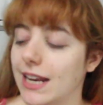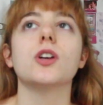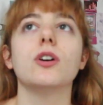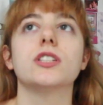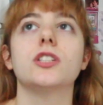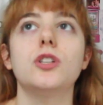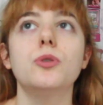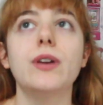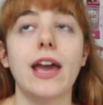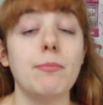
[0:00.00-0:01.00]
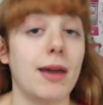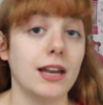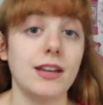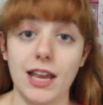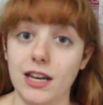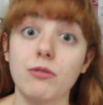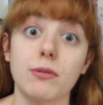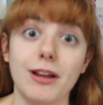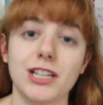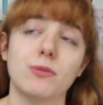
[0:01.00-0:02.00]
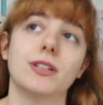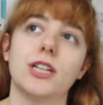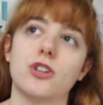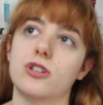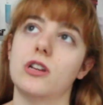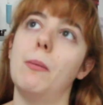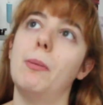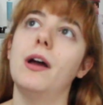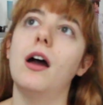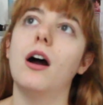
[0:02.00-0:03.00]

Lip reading: So it's two gay men in a romantic relationship.